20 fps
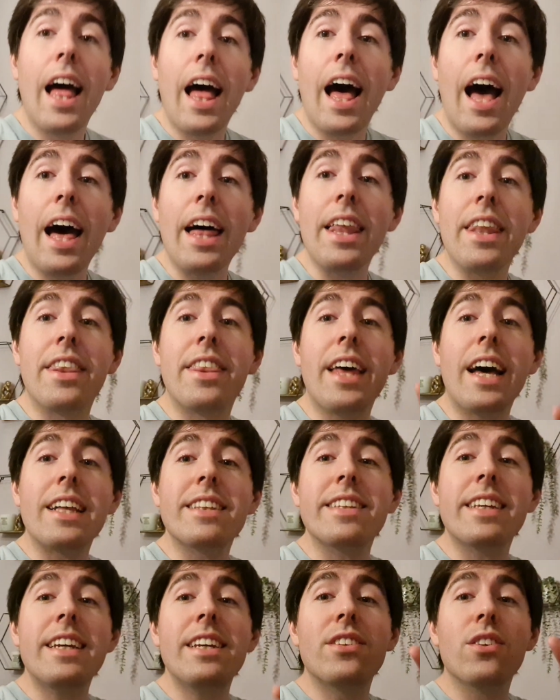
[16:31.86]
And that
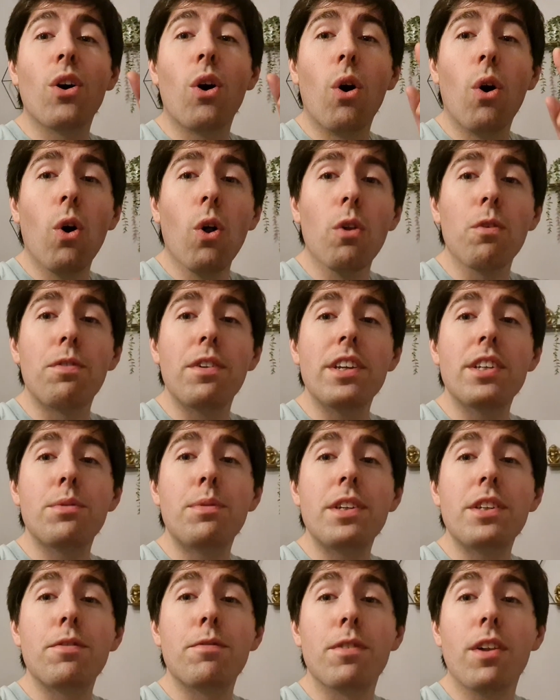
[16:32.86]
is all for this
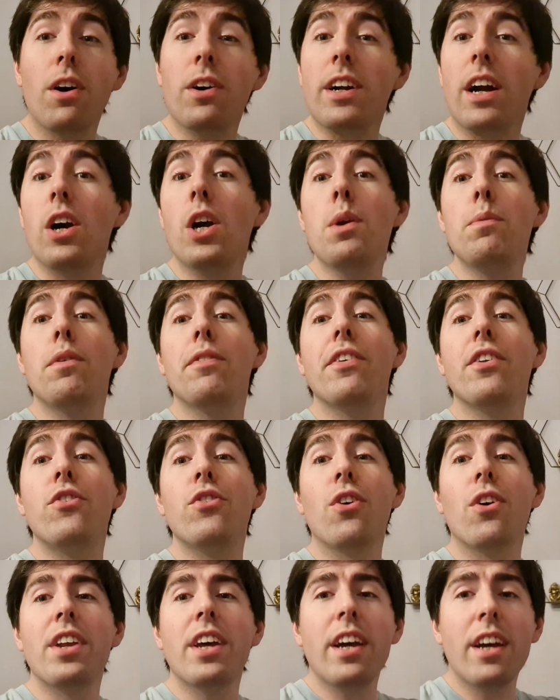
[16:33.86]
week's vlog. I hope you've
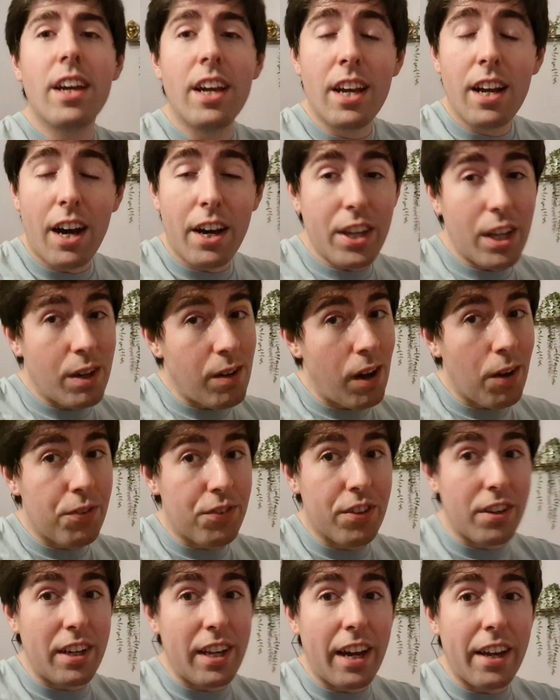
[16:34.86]
enjoyed it. I know I've
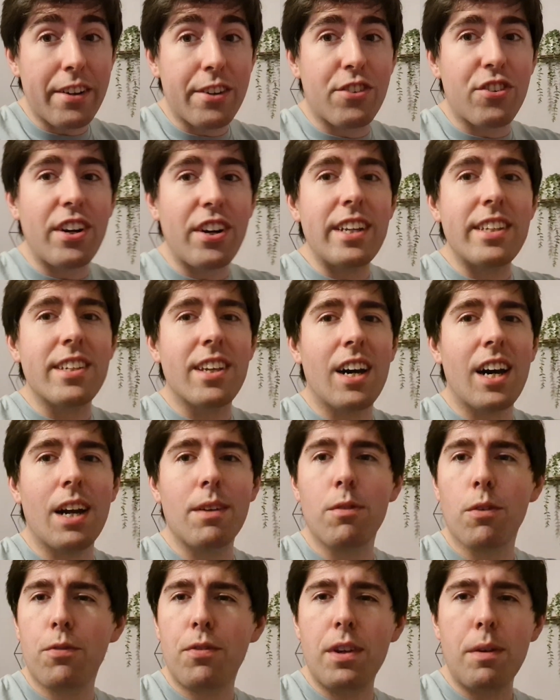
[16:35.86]
certainly had a great time
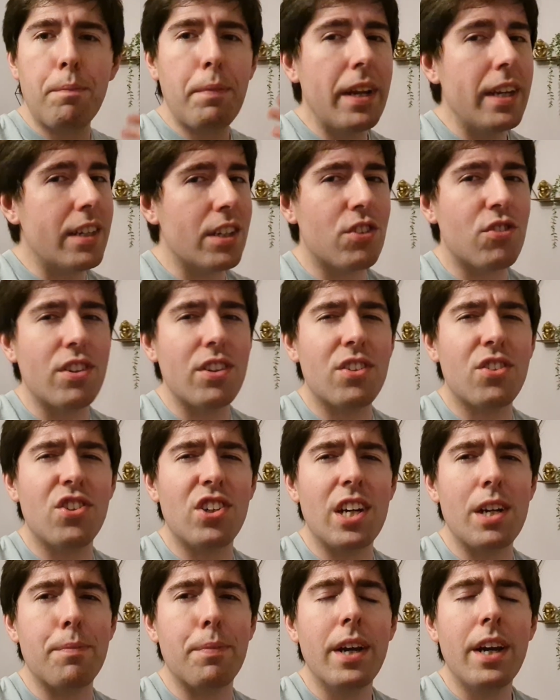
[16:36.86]
with the Peak District
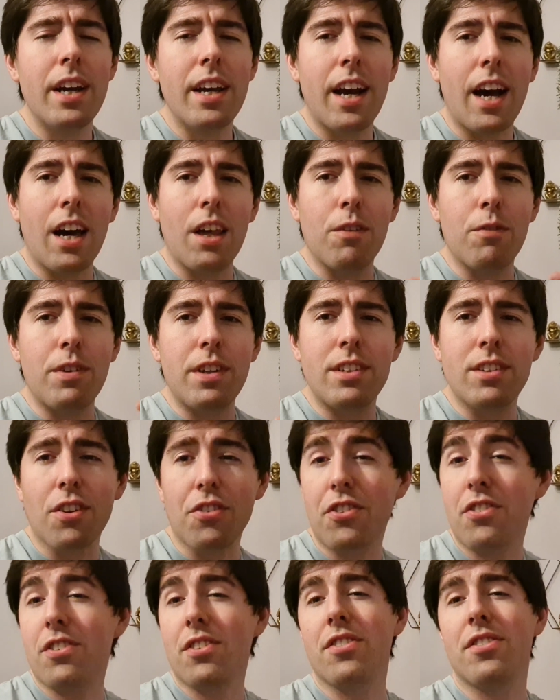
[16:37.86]
trip and the
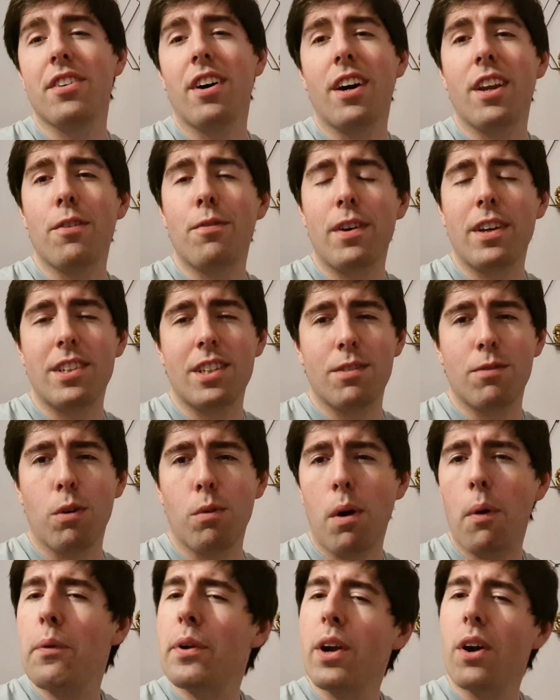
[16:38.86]
Sausage and Cider Festival,
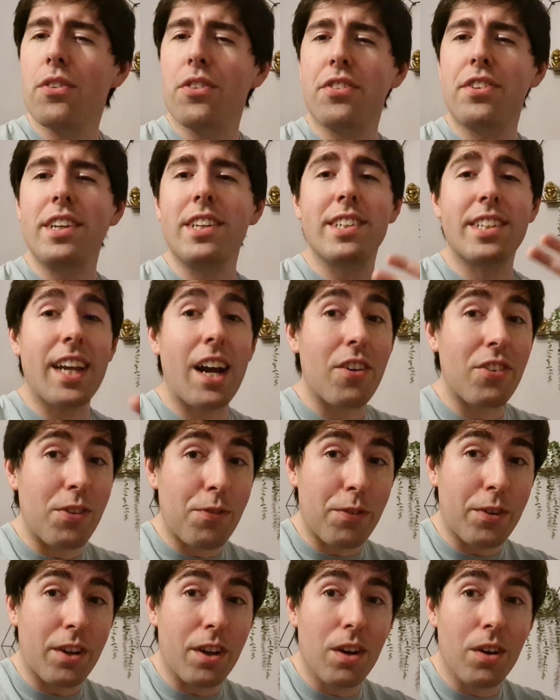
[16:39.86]
where we got to see Scouting
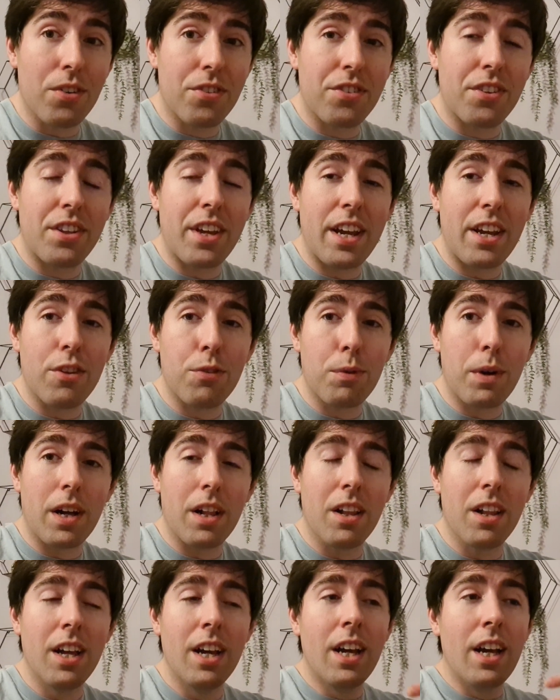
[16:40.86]
for Girls today as
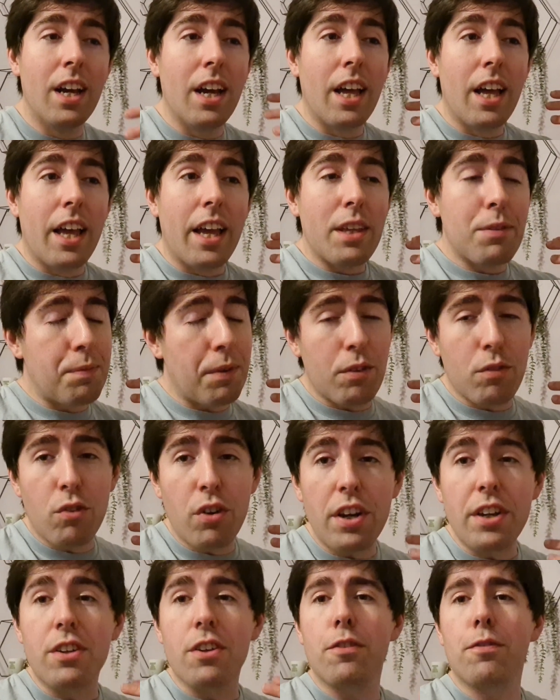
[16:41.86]
well. It's been
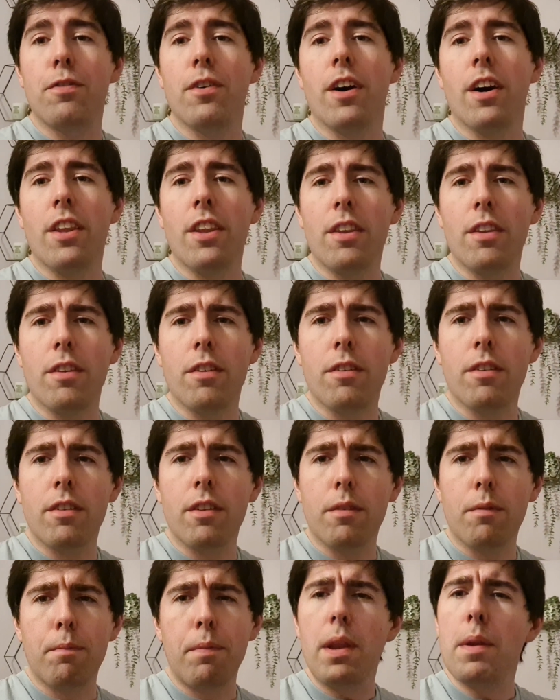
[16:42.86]
really good fun.
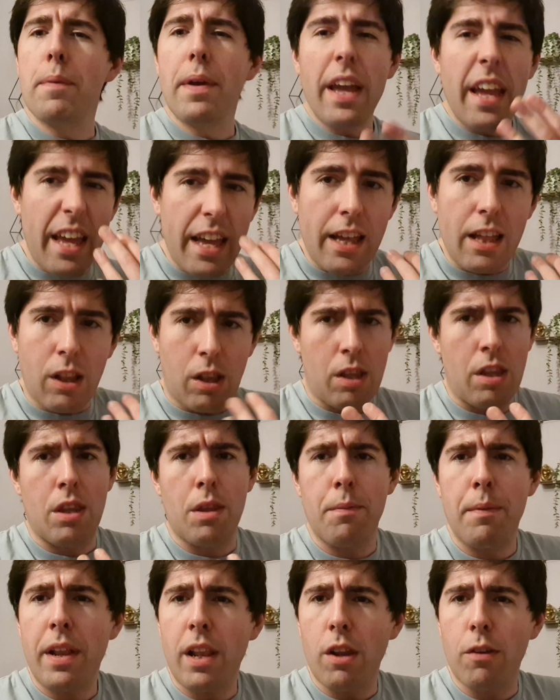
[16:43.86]
Been a bit ill in the
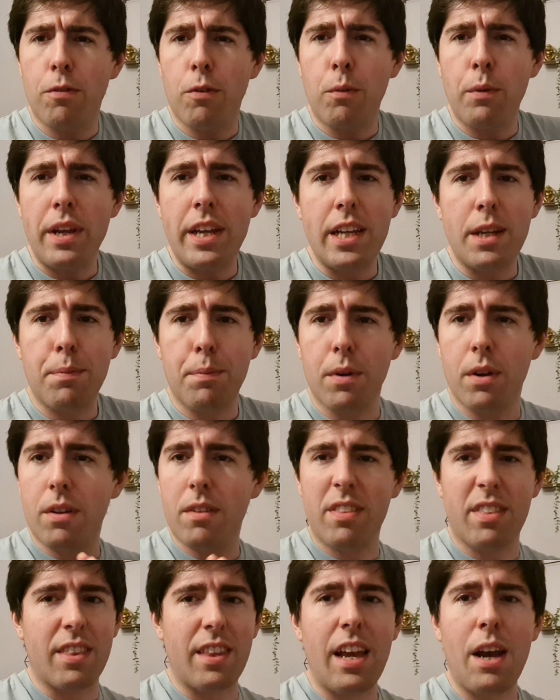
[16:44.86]
middle of a week, but
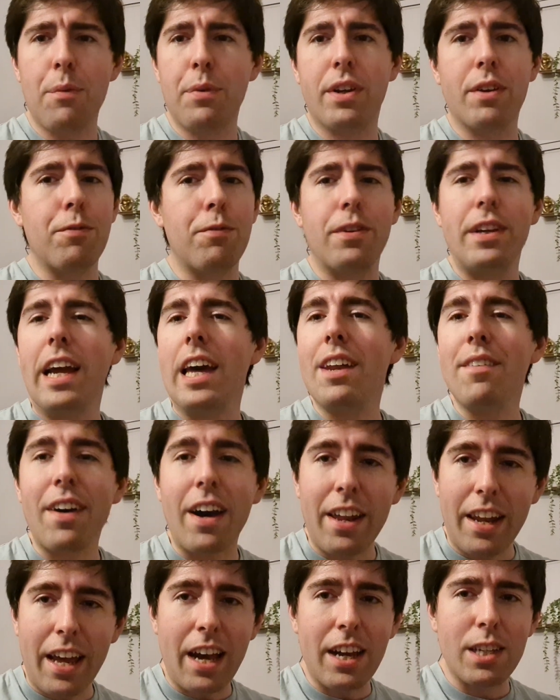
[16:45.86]
now we can forget about
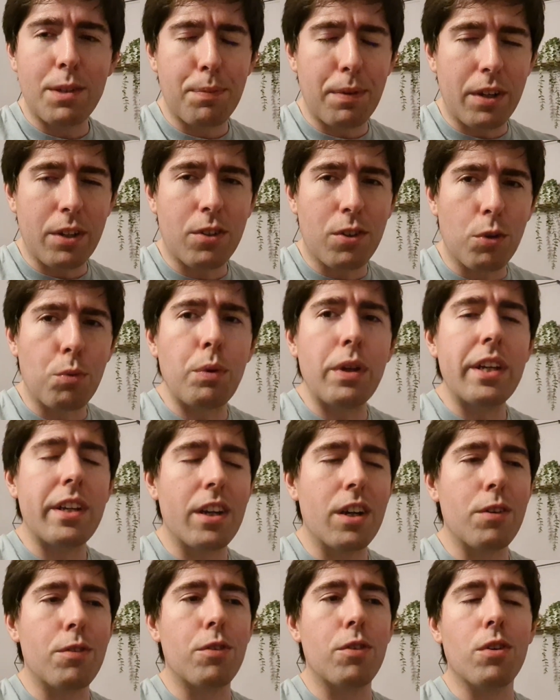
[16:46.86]
that. It's been a good week
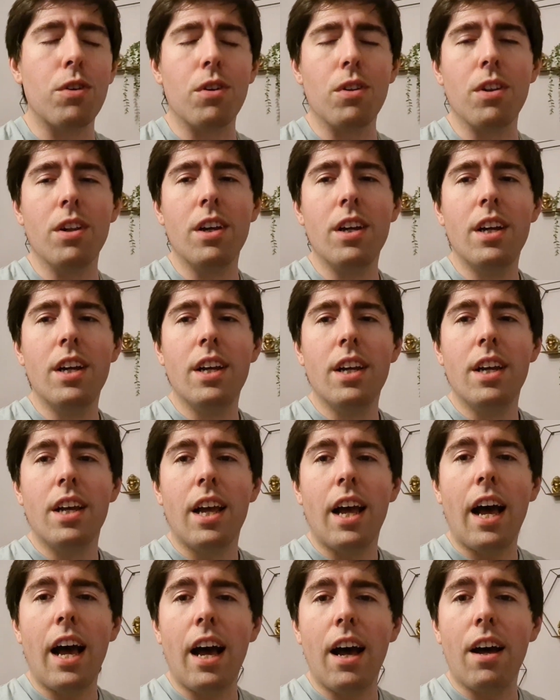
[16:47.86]
overall.
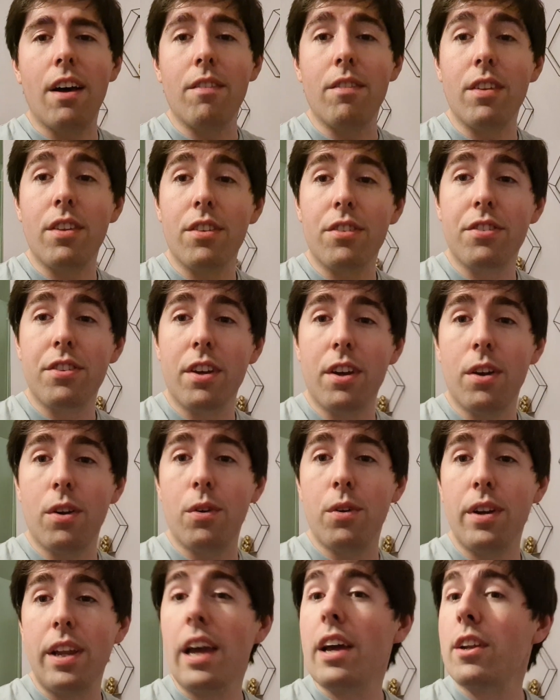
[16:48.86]
So
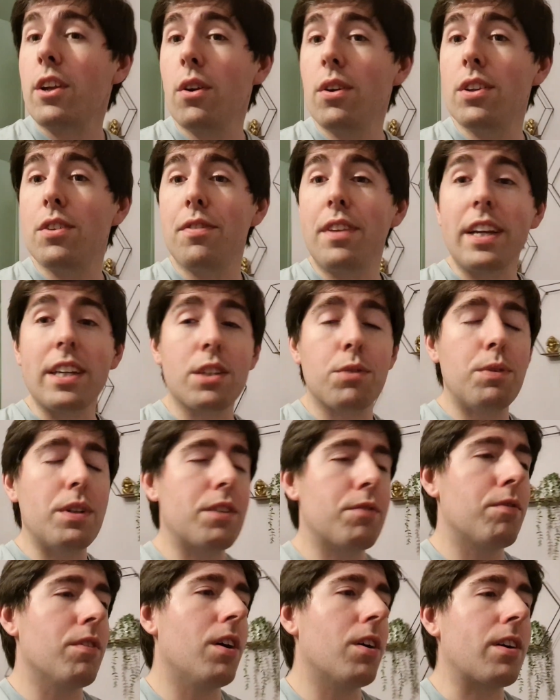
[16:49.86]
yeah, going into next week's
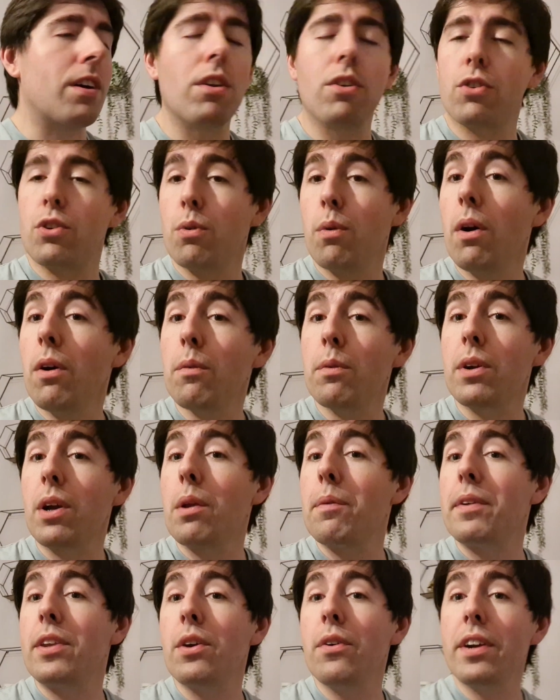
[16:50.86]
vlog, I'm not sure what we're going
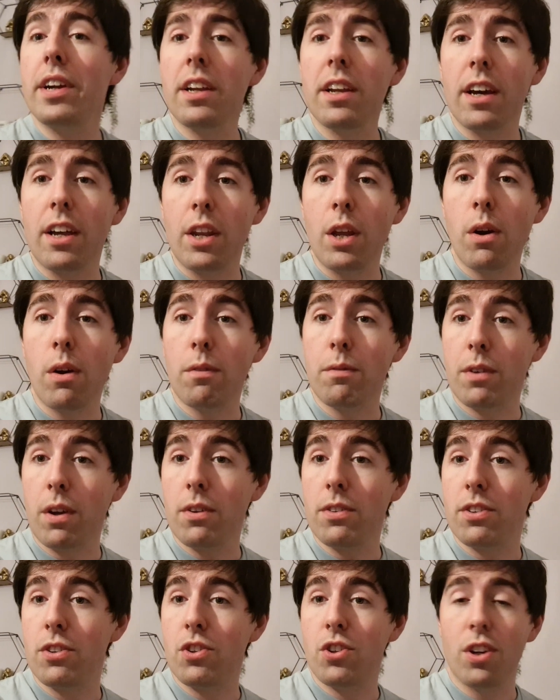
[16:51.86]
to be doing. I know I'm going
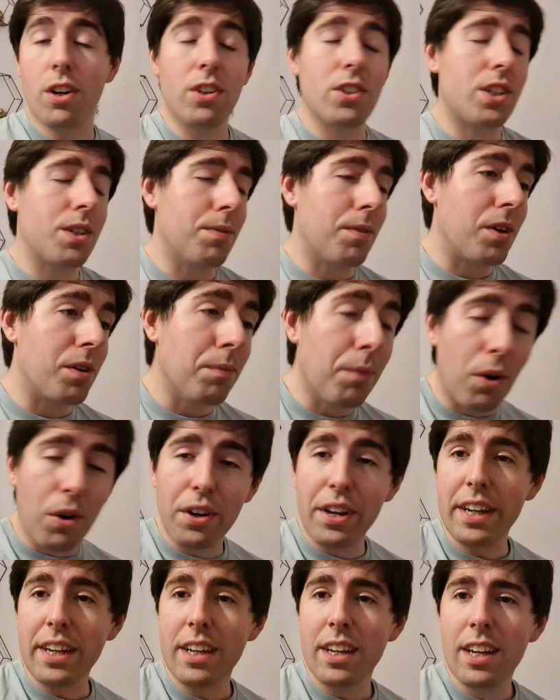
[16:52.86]
to church tomorrow
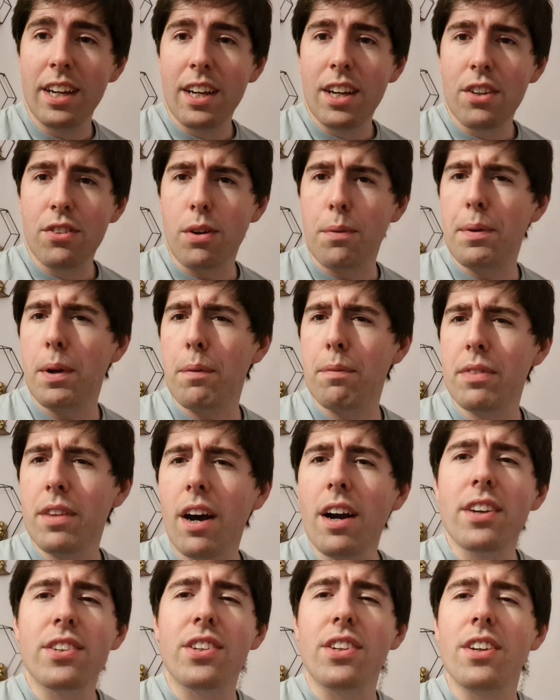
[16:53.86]
morning, so I'll be up
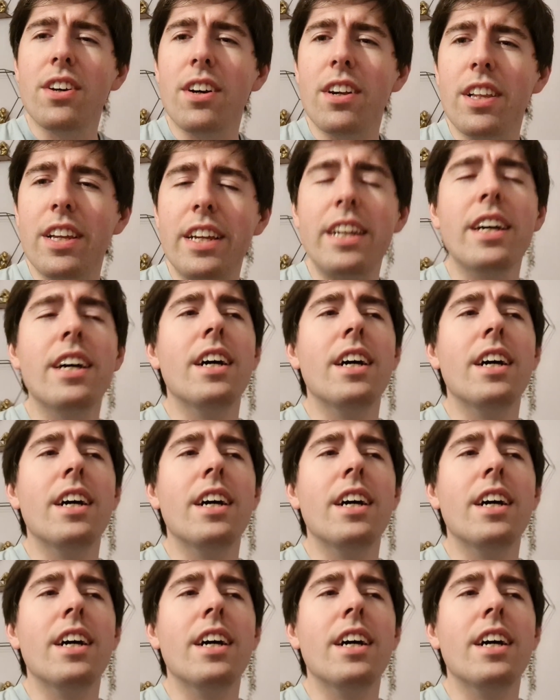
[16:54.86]
nice and early.